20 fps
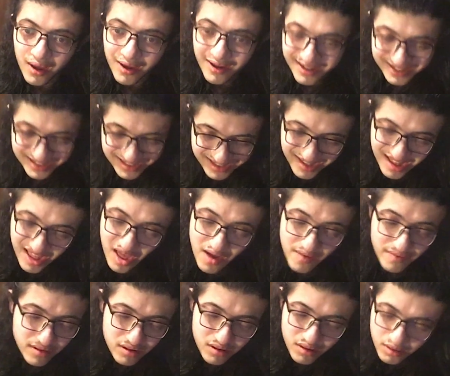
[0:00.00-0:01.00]
It's
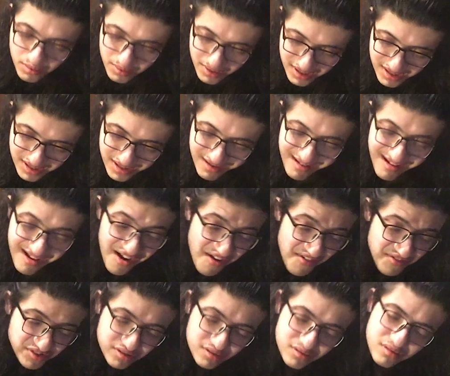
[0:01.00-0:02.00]
never
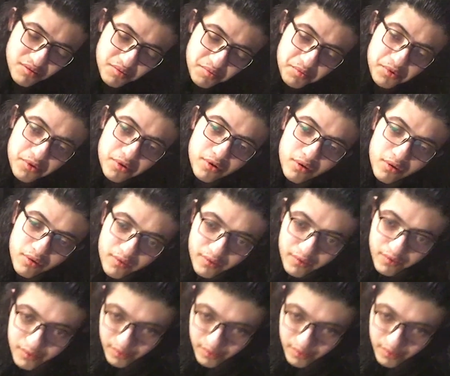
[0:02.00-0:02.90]
enough to prove.